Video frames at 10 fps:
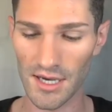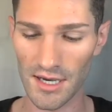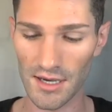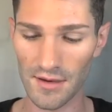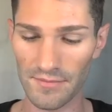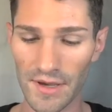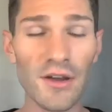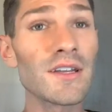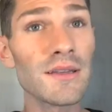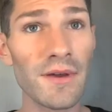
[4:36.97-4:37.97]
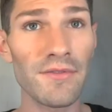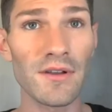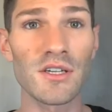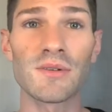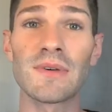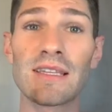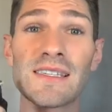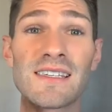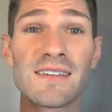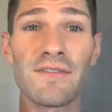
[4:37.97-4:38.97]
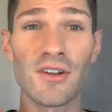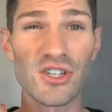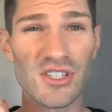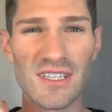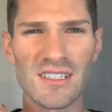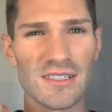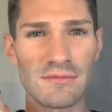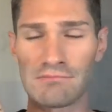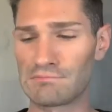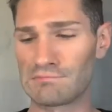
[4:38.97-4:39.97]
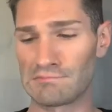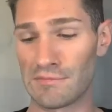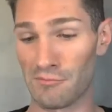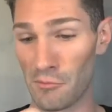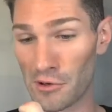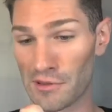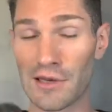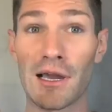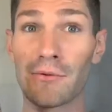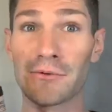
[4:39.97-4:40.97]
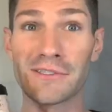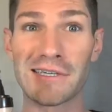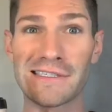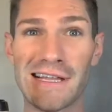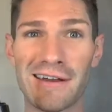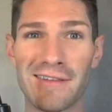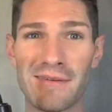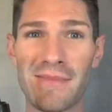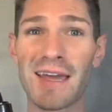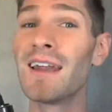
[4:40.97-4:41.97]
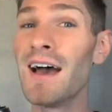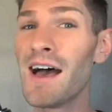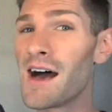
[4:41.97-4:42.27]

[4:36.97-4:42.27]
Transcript: I already did my foundation, but this is a foundation that's more than a couple of shades lighter than mine.